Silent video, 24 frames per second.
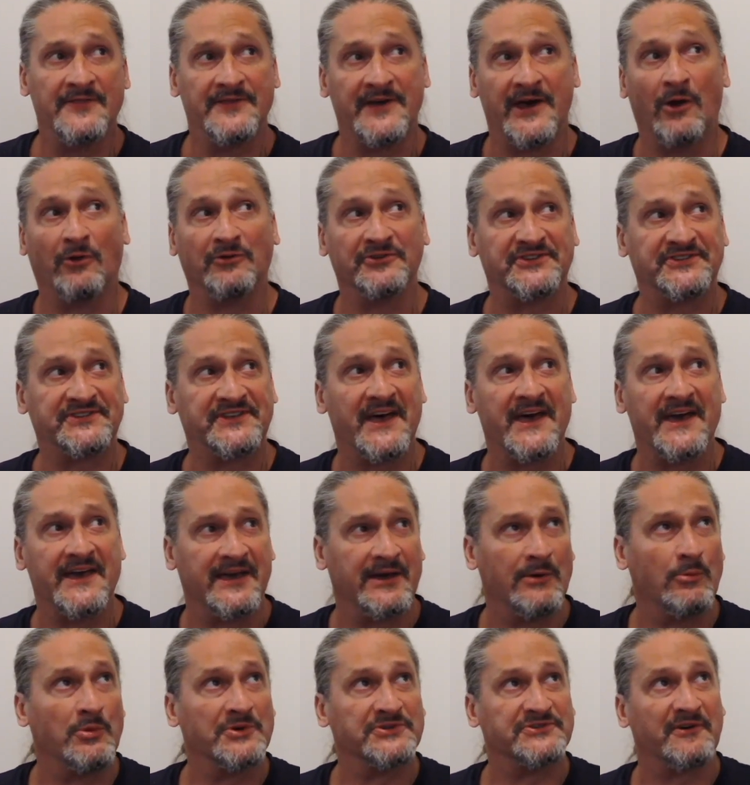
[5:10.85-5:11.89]
They don't
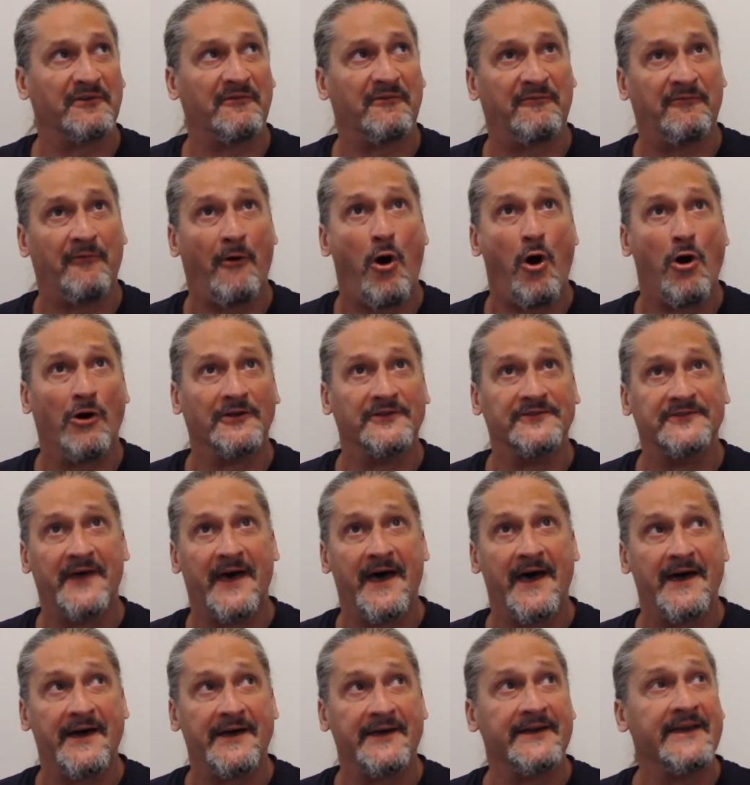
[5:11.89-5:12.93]
say it was a fall
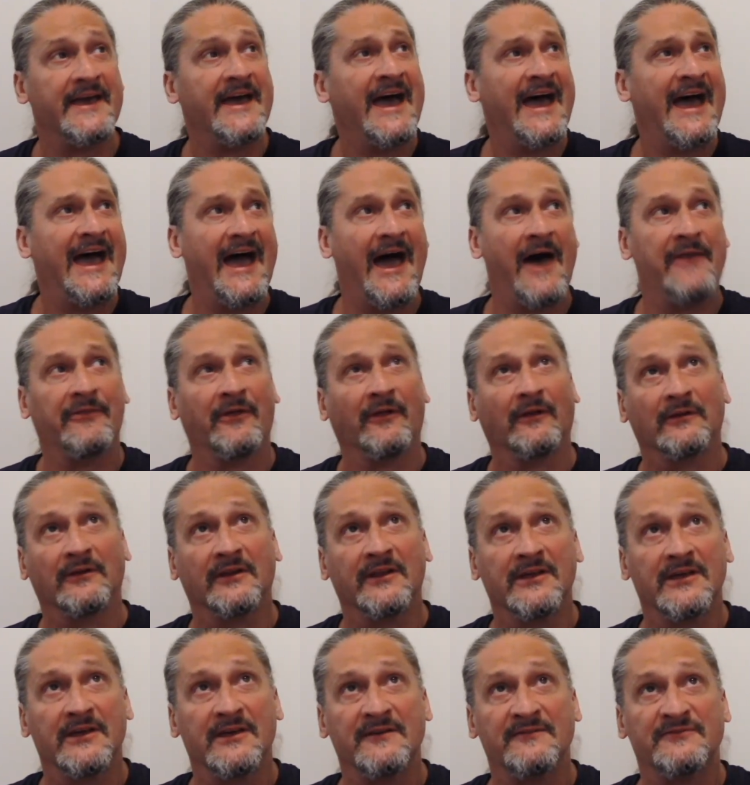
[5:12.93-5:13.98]
day and the
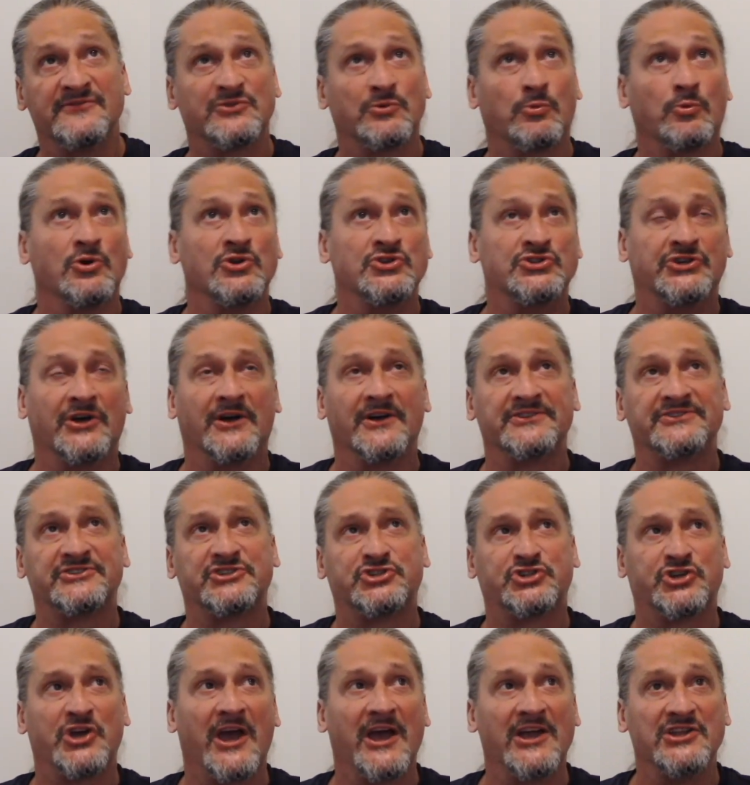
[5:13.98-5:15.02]
leaves were
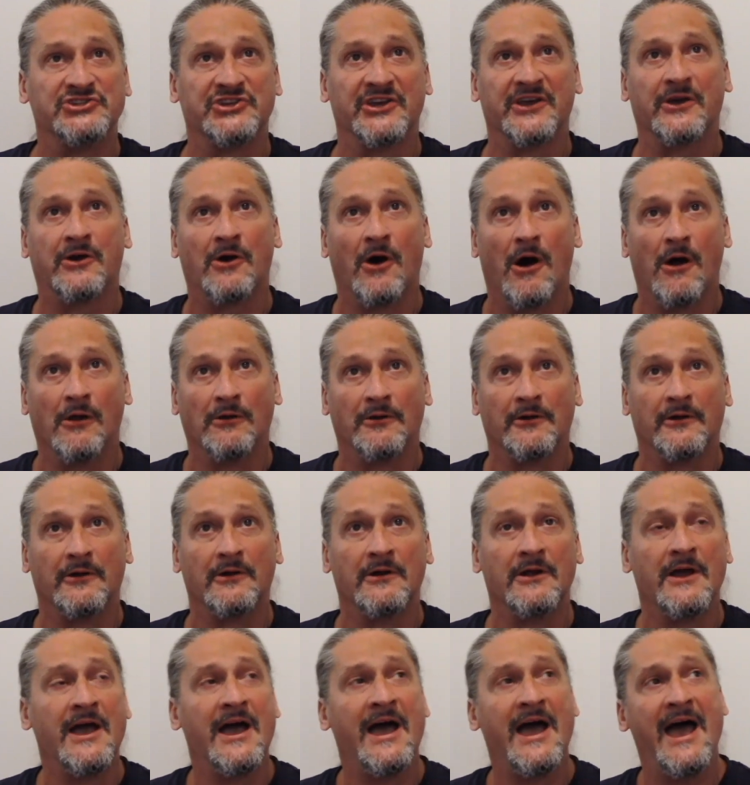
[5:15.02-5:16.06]
just changing
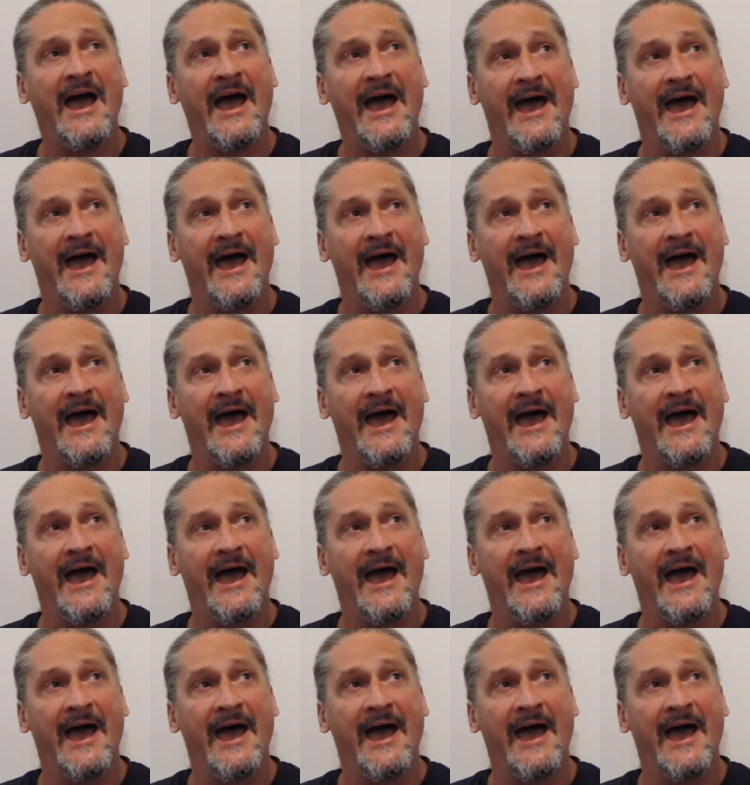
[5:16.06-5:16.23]
color